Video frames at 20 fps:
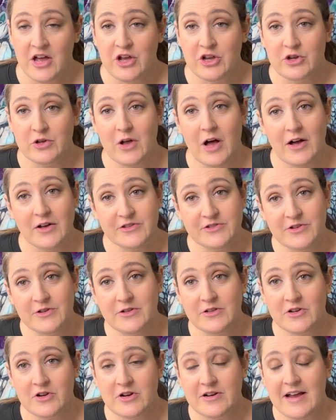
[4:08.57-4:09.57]
You'll also
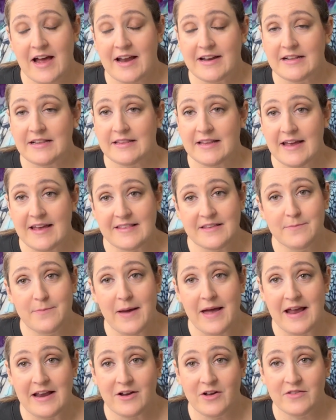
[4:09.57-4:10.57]
learn how to lay the
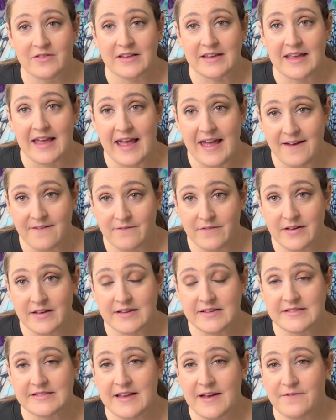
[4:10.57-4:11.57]
paint on the
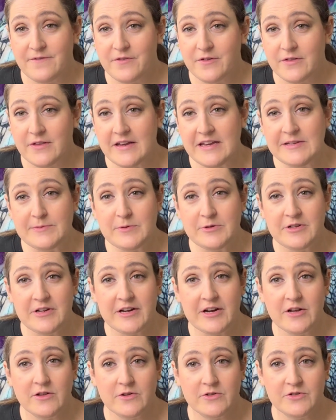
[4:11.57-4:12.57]
canvas. And for these
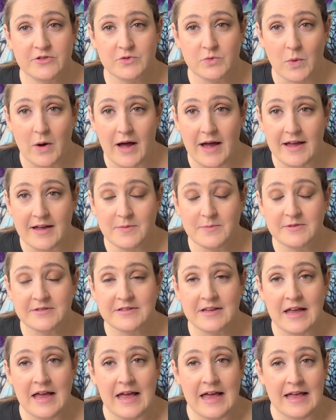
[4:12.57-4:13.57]
particular swipes,
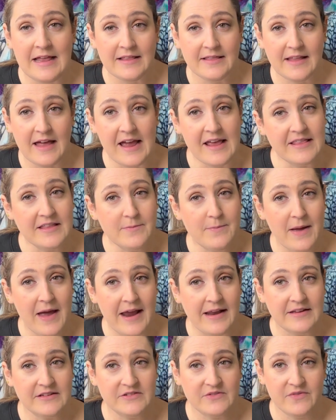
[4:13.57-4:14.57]
laying the
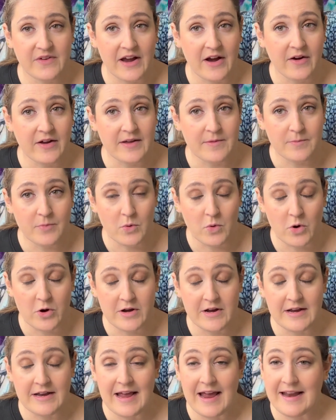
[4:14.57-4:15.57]
paint is very
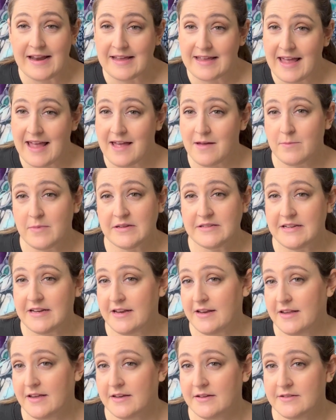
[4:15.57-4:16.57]
important, and it can be
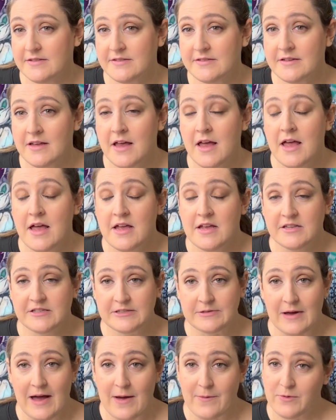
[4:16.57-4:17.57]
tedious.
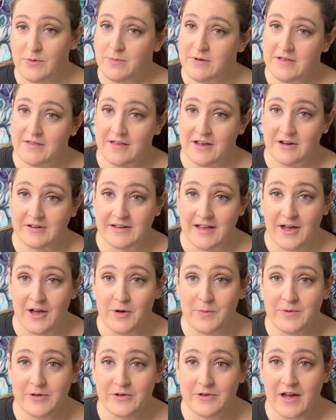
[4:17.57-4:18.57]
So I will be there to
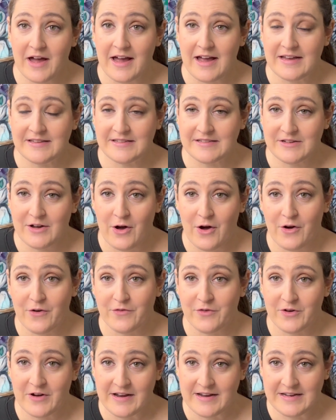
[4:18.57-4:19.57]
help you guys and to
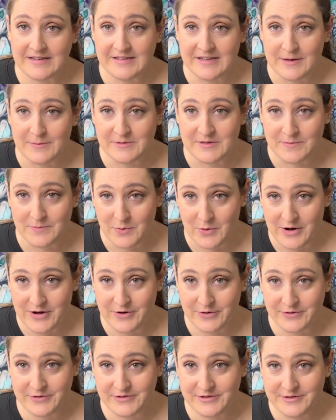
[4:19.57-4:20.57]
offer any tips and
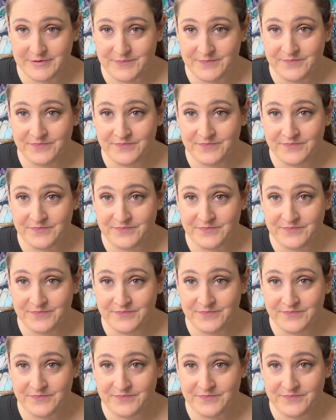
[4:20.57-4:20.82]
pointers.